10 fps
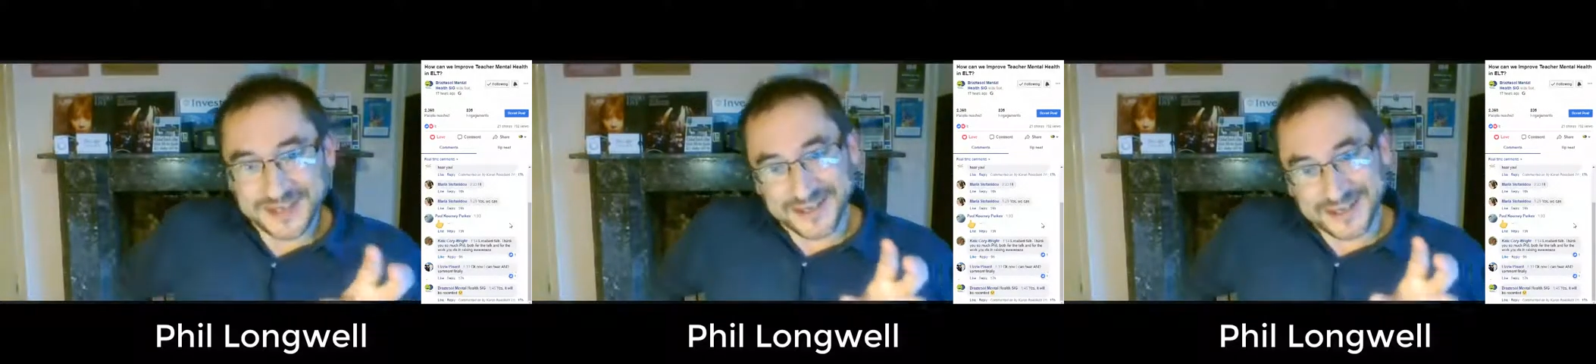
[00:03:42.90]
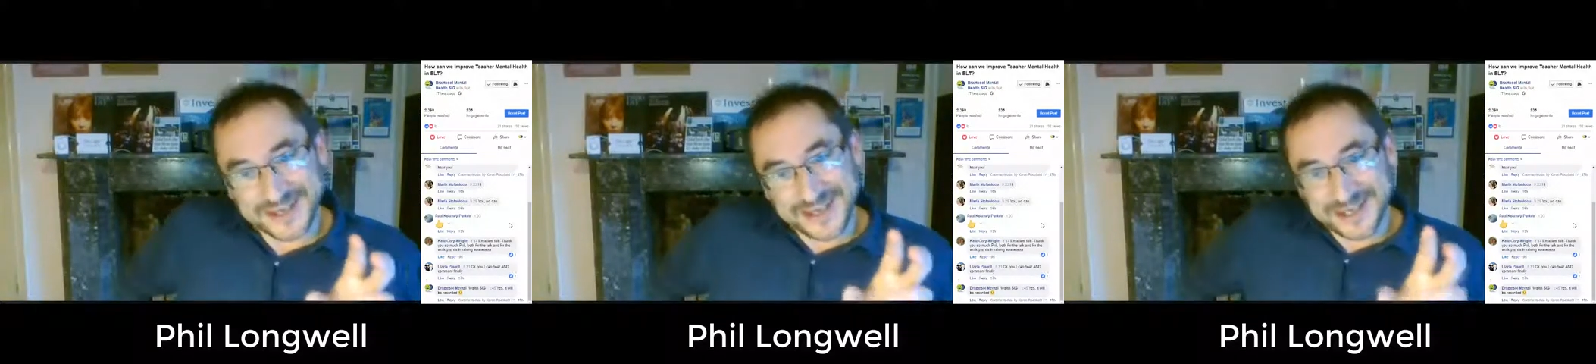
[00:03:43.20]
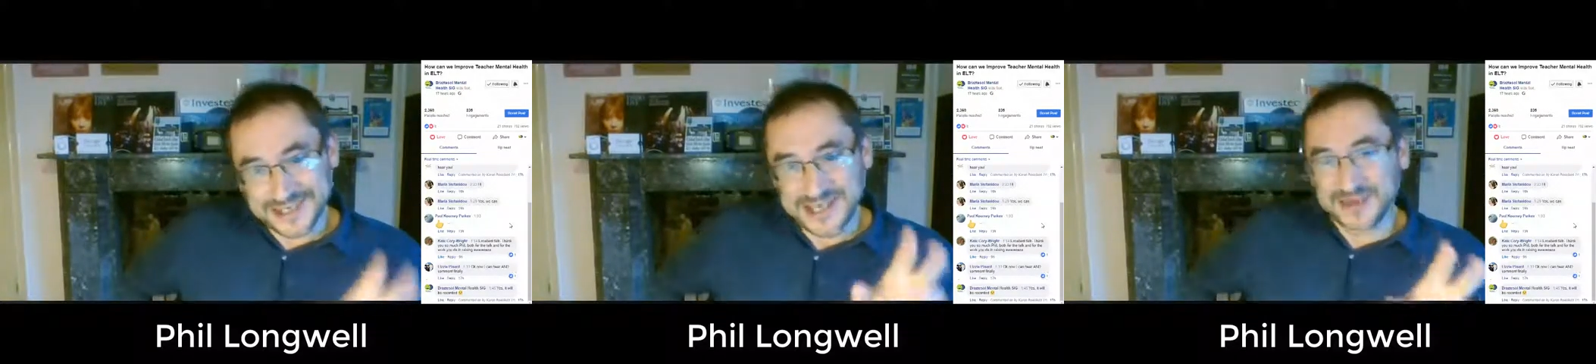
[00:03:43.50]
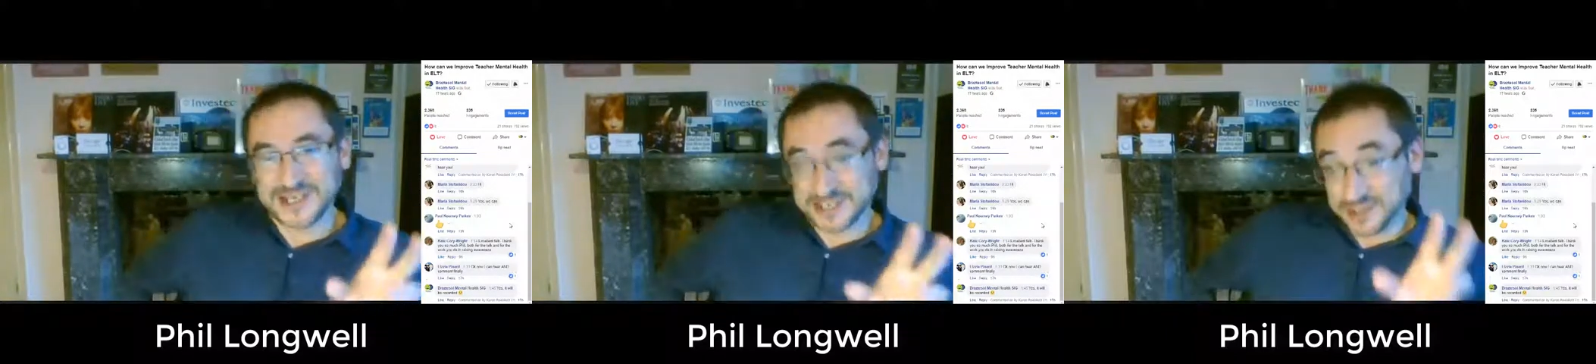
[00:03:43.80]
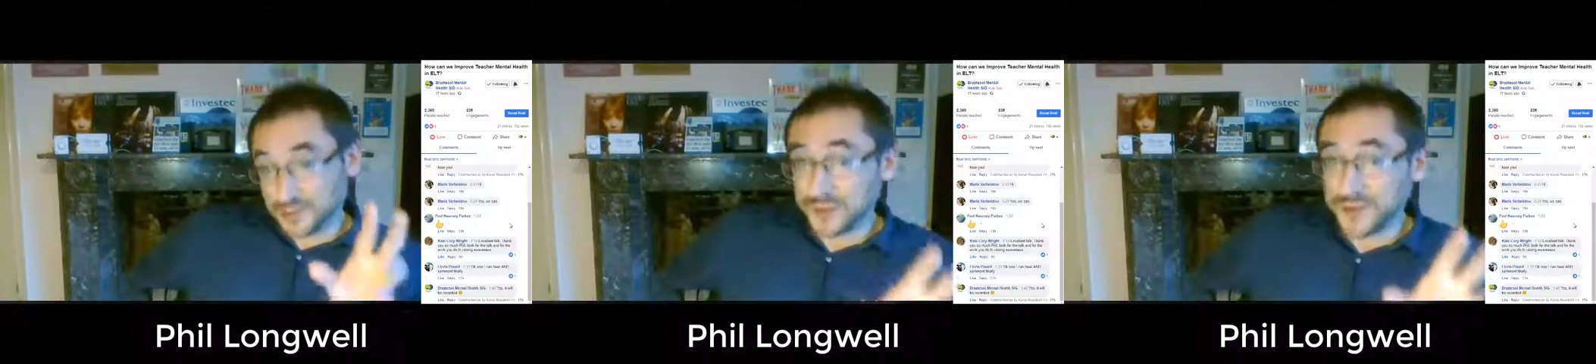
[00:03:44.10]
English language teachers. I
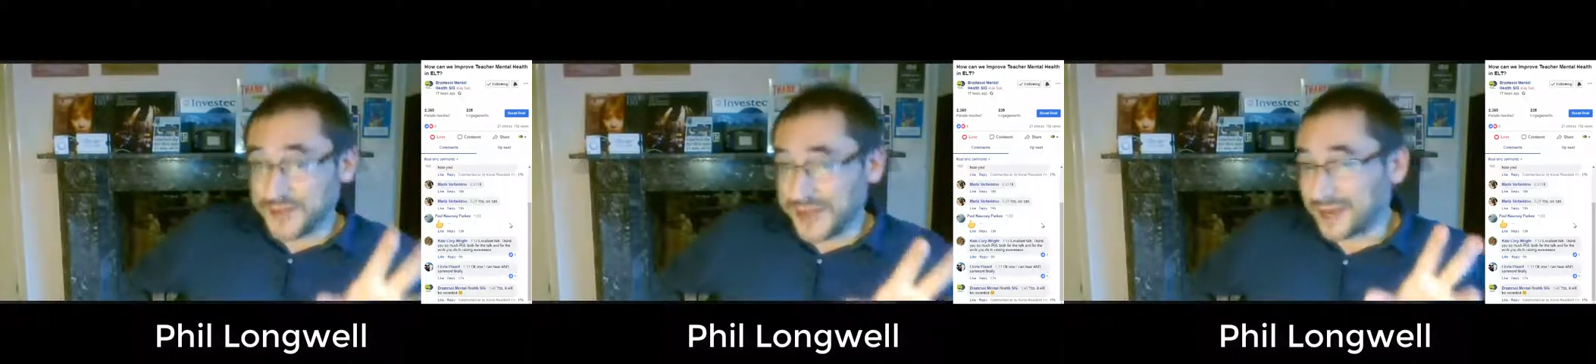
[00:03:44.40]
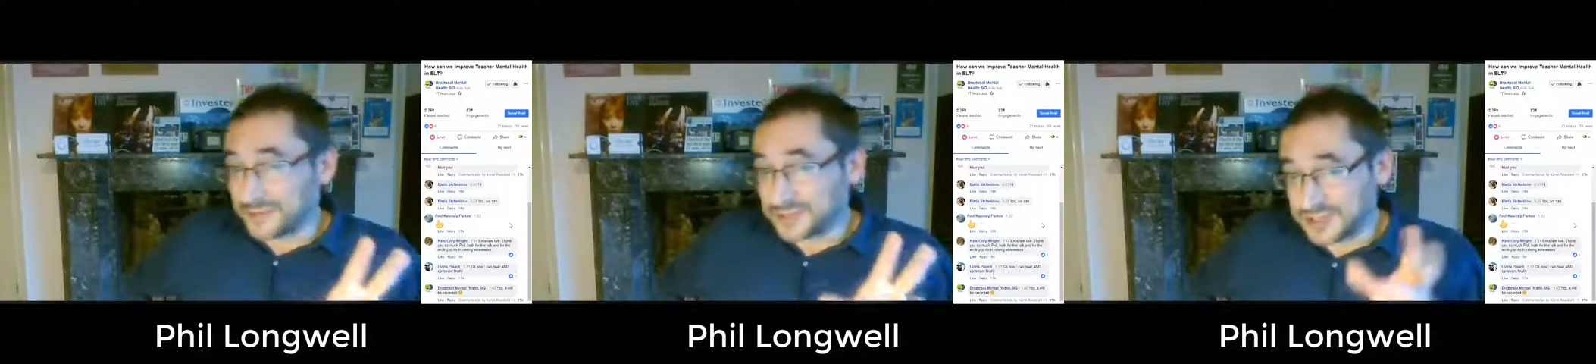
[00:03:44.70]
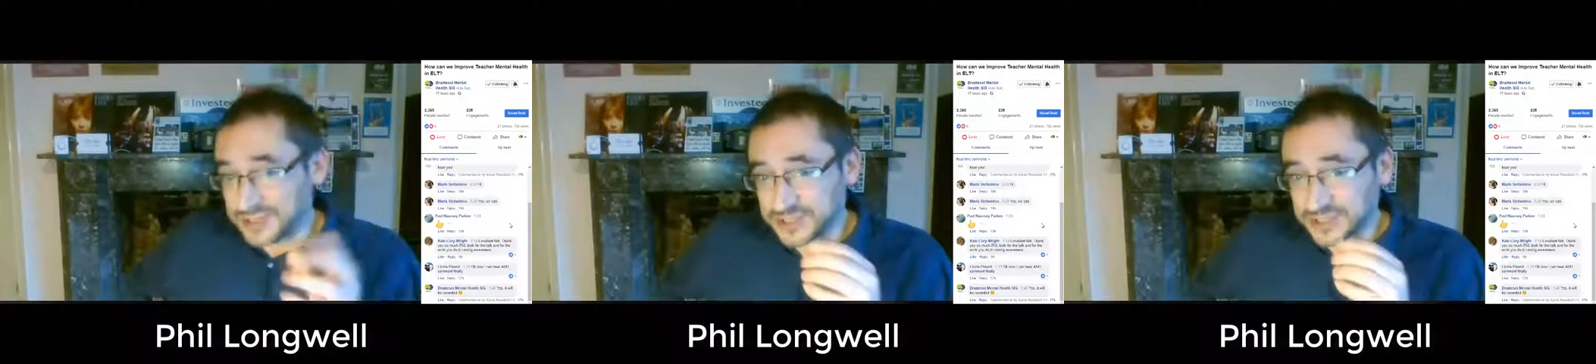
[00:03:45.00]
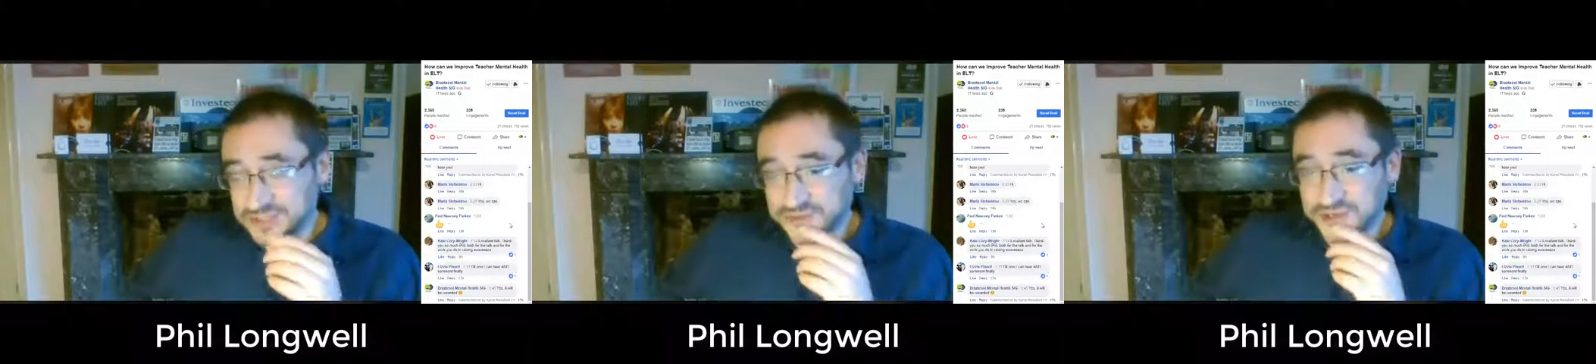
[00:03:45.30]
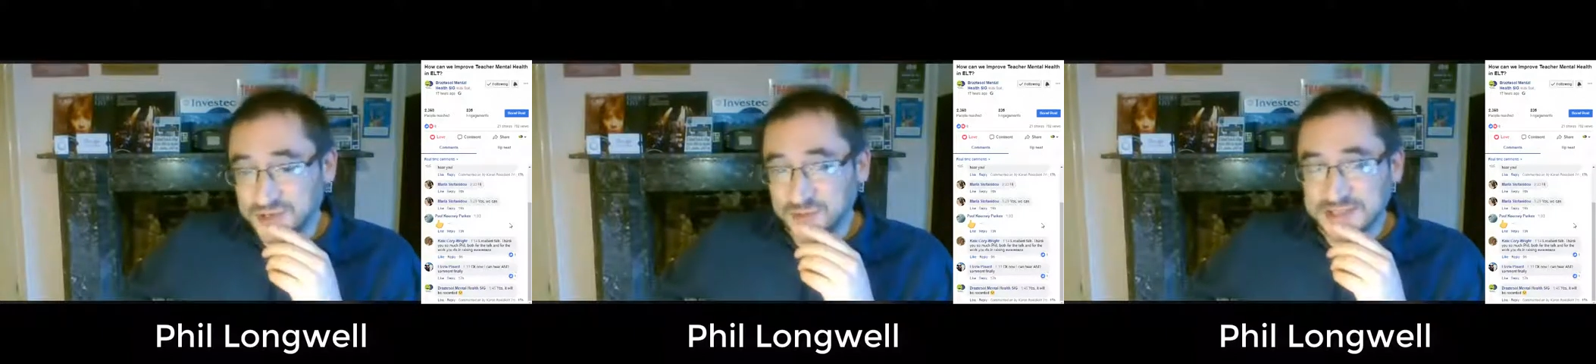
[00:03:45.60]
want to point that out straight
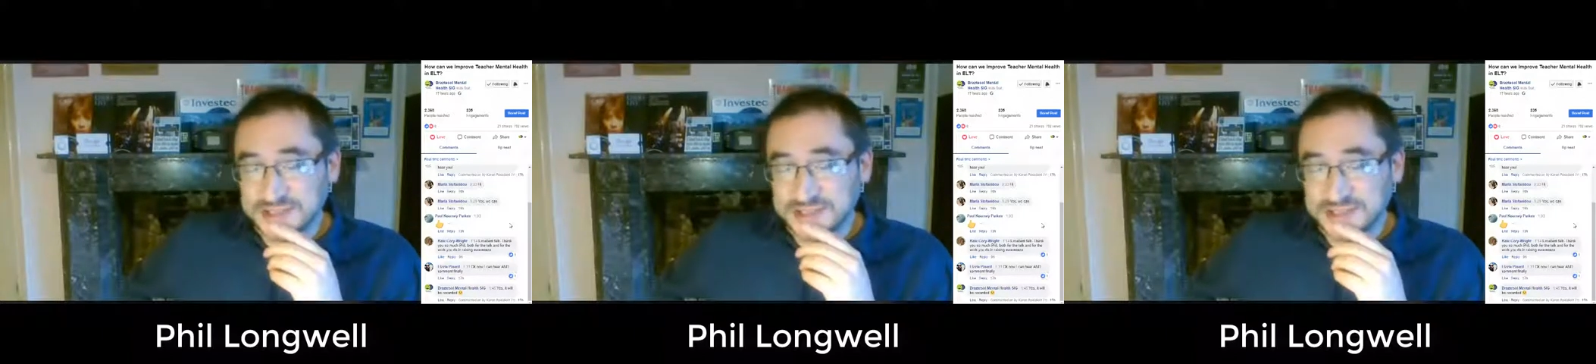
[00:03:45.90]
away.